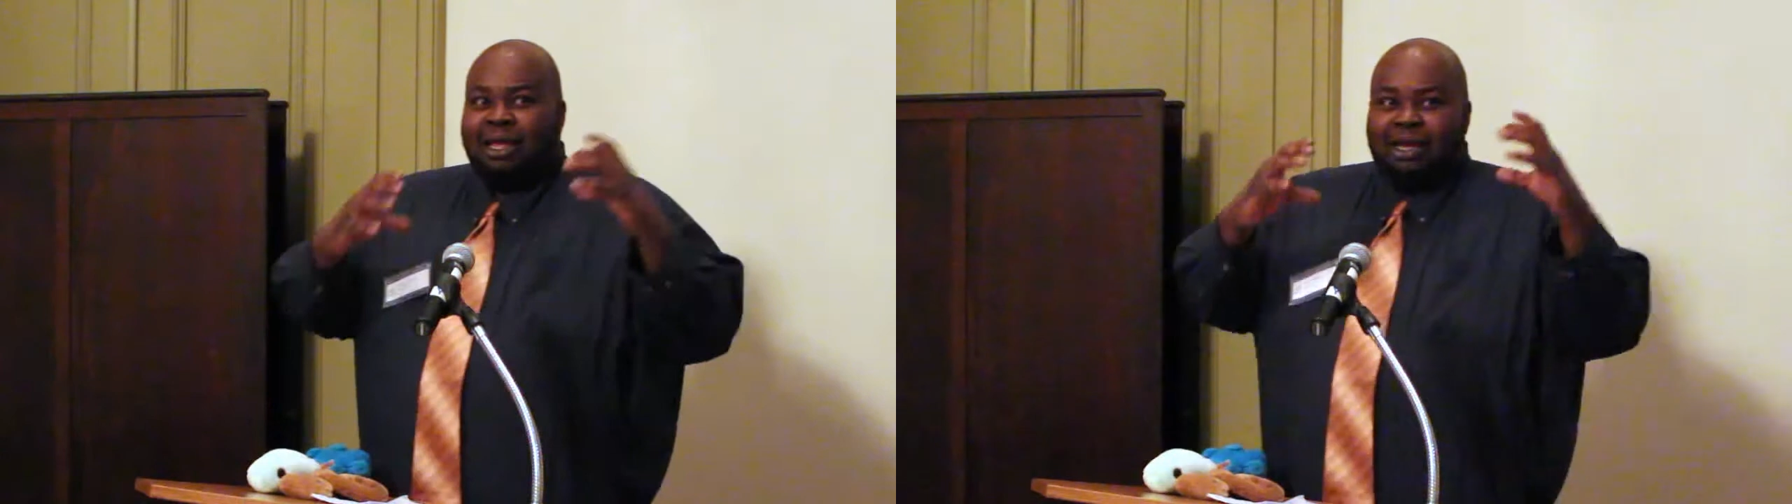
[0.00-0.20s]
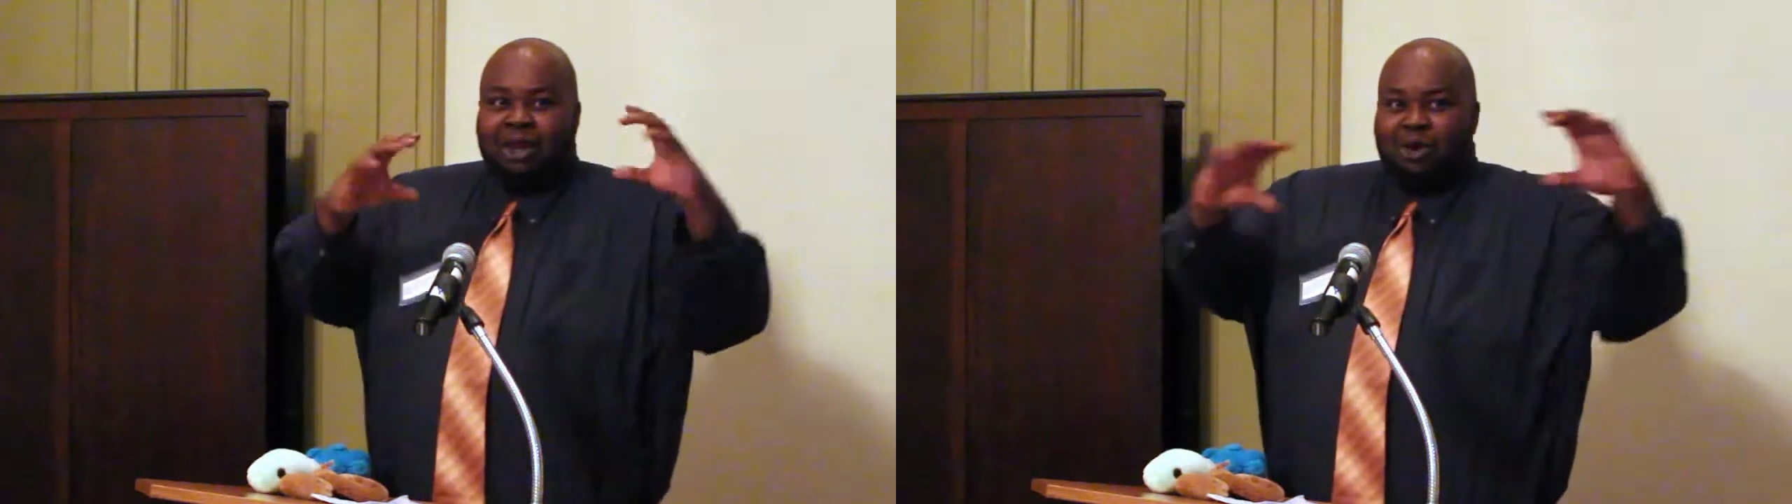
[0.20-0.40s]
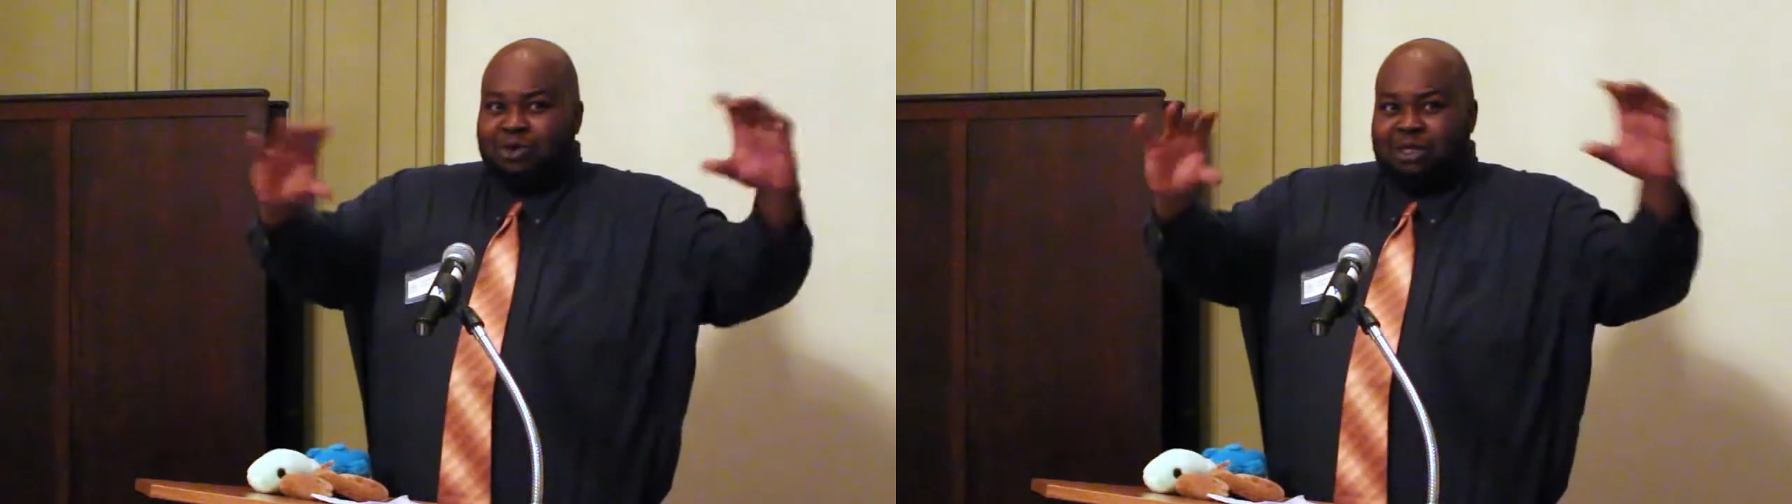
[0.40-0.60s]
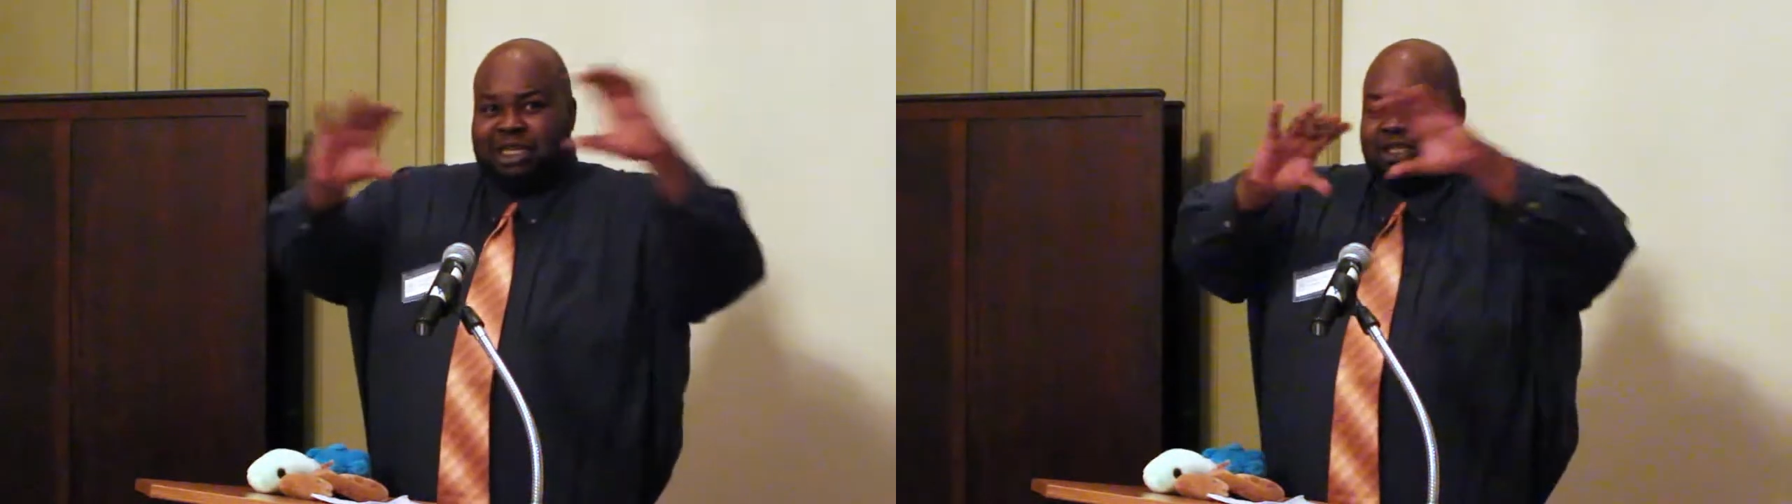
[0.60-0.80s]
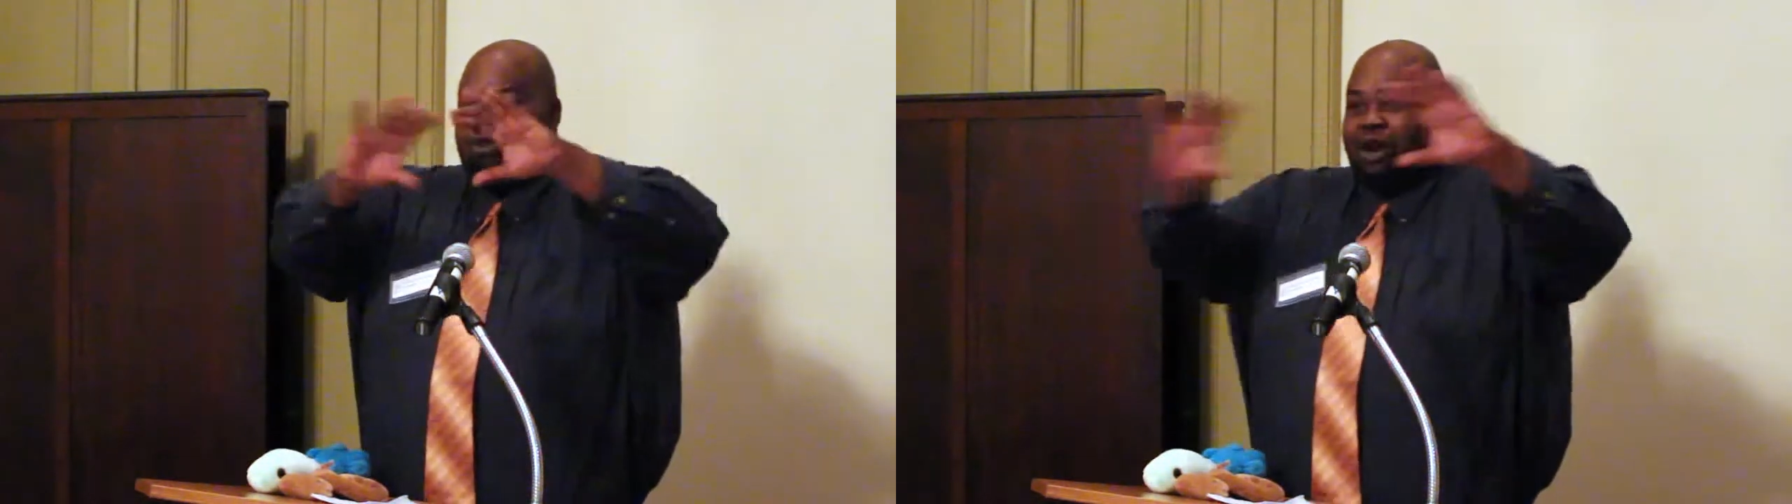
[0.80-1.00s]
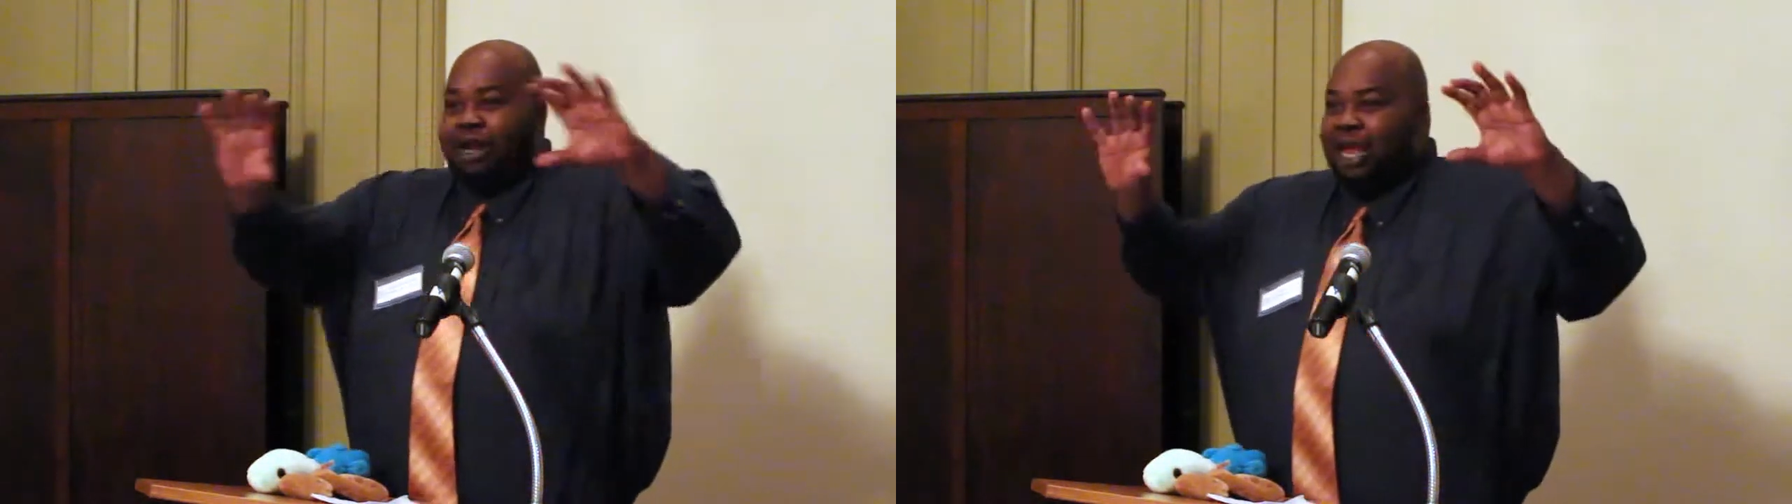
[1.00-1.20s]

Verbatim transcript: You know, these great